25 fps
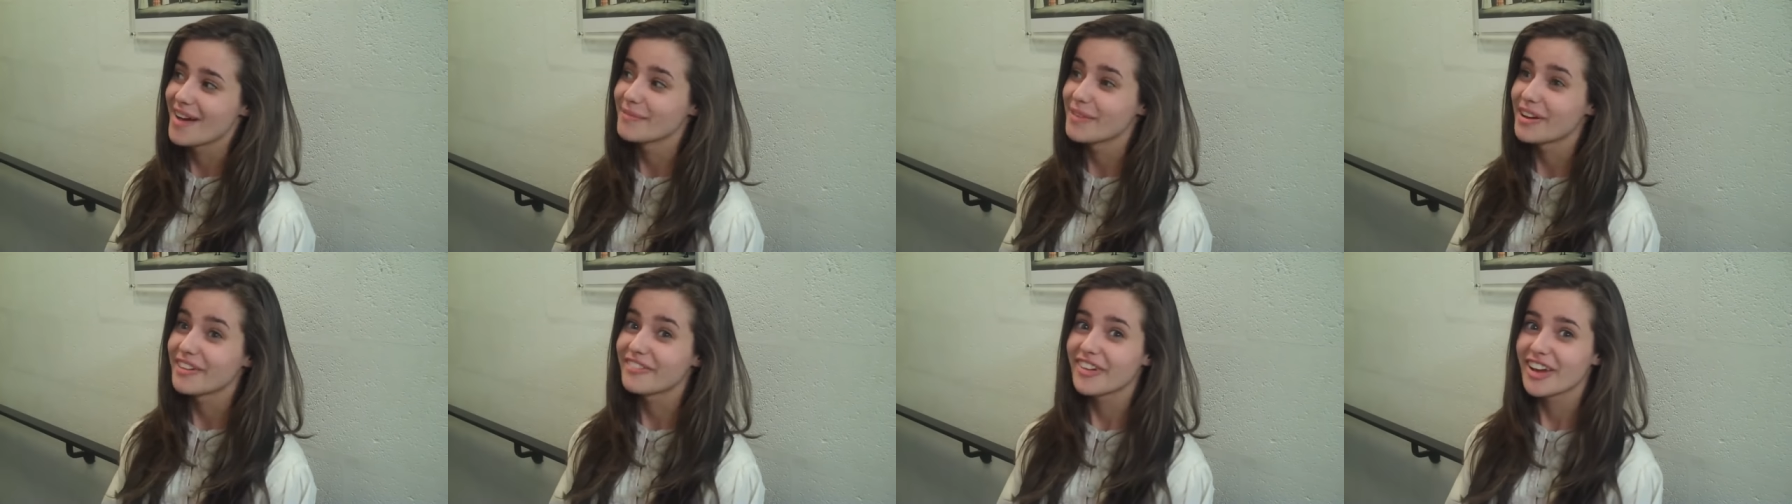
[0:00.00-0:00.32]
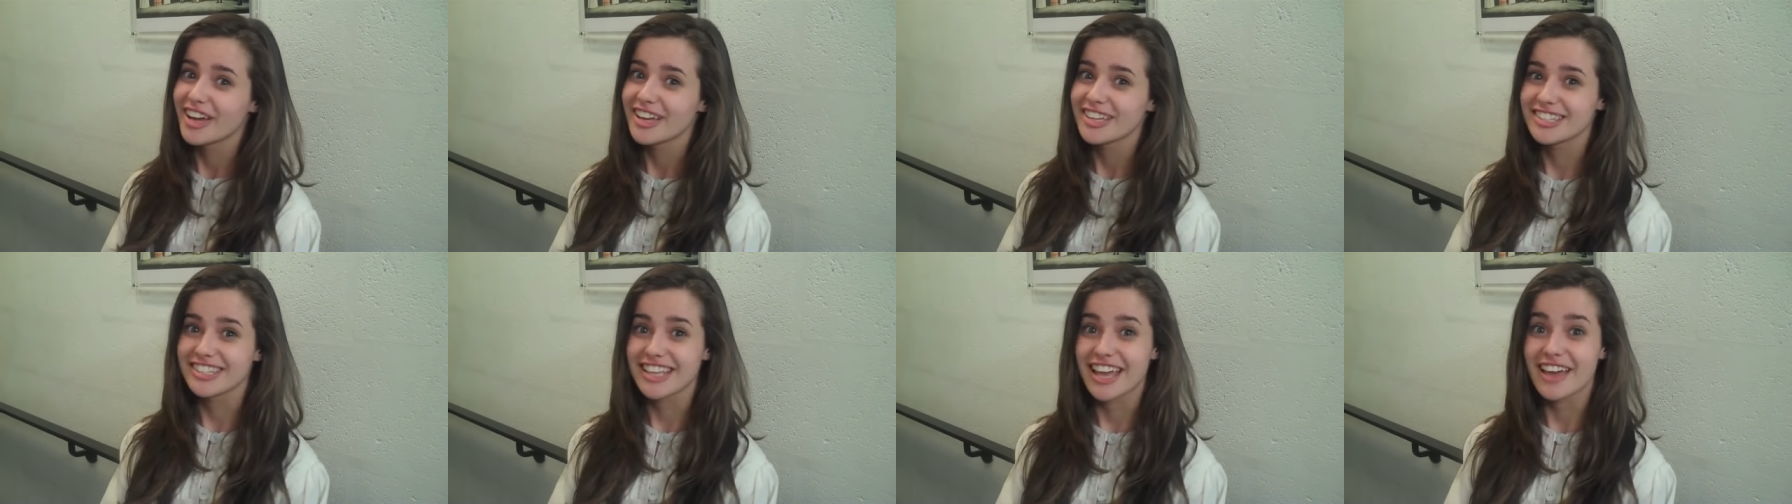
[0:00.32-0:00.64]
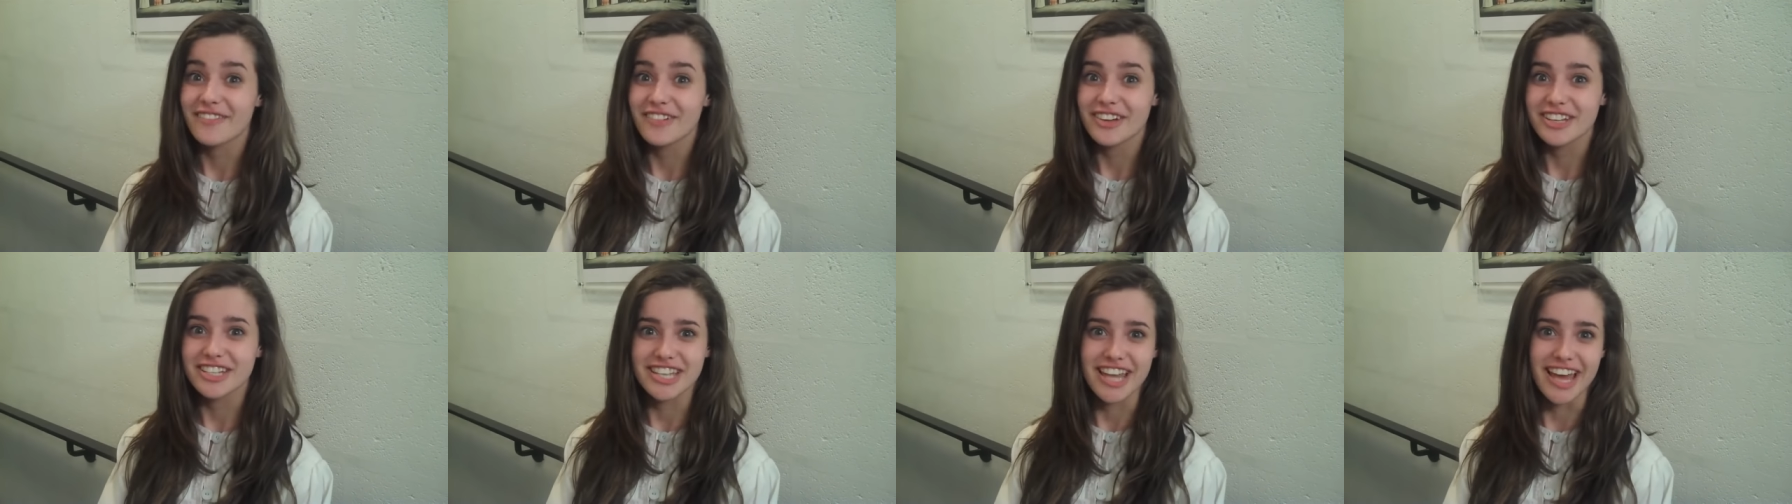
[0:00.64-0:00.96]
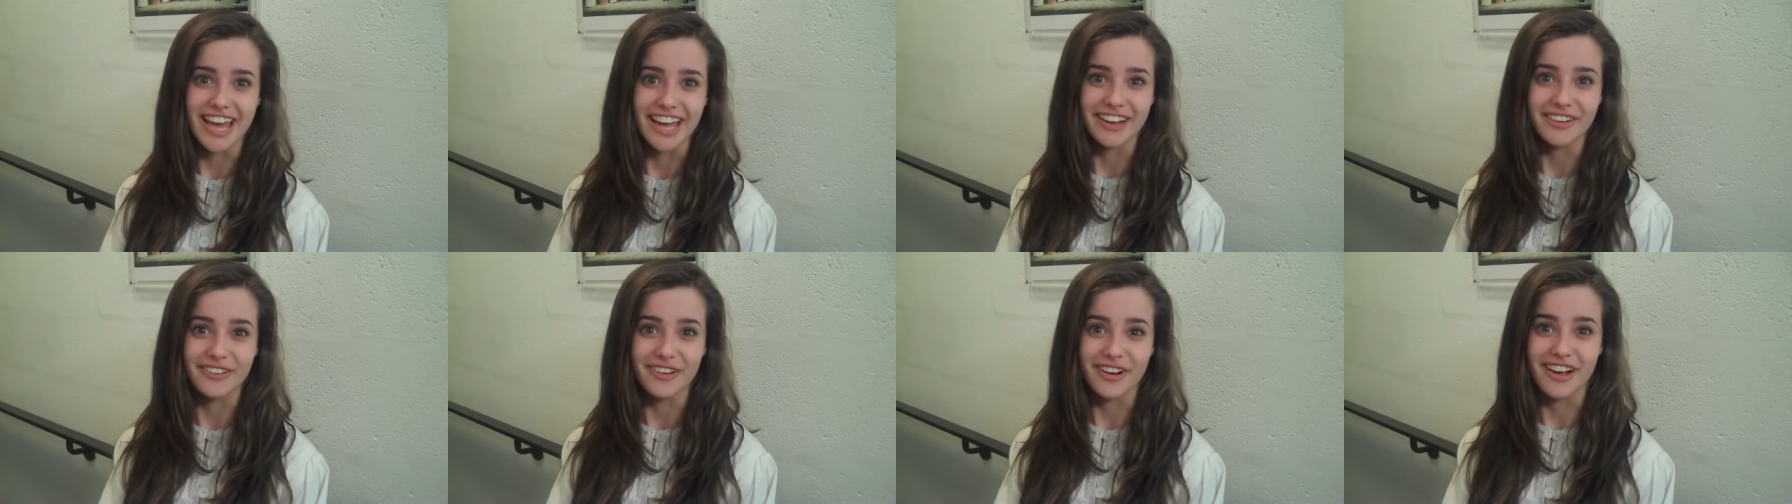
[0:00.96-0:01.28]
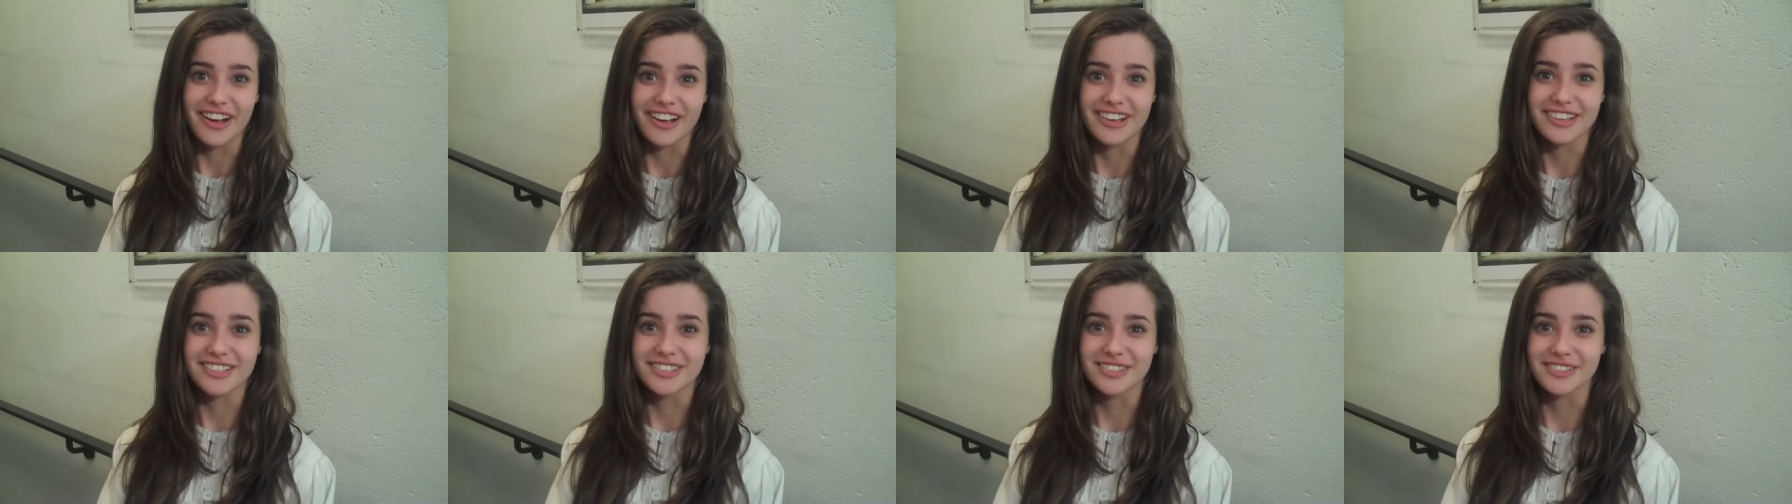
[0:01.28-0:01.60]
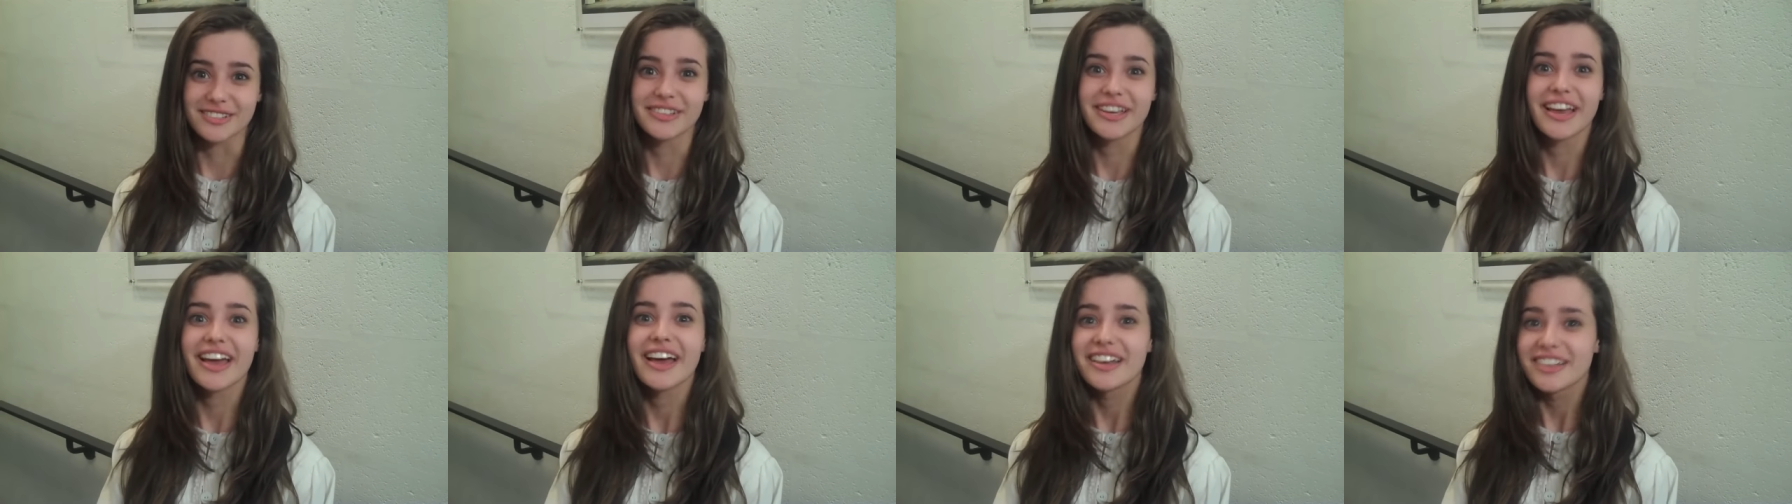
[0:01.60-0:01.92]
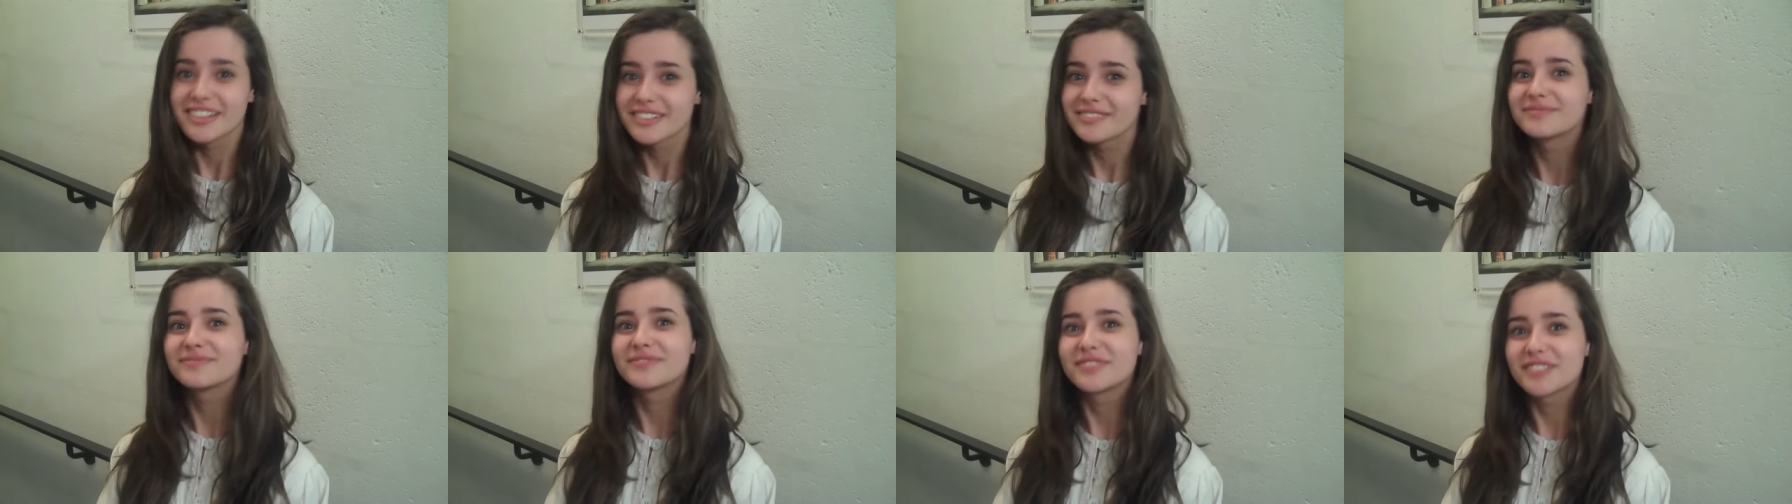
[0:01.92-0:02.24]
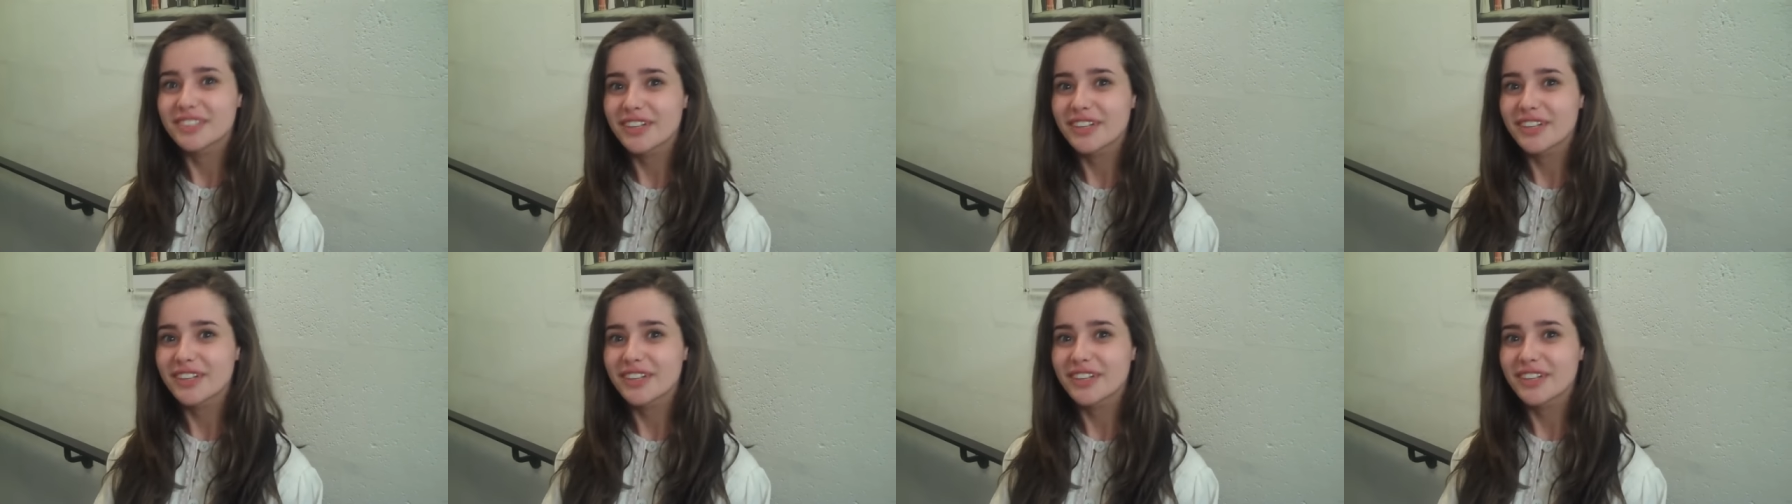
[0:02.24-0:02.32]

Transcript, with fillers: my first ever tech rehearsal. Yeah.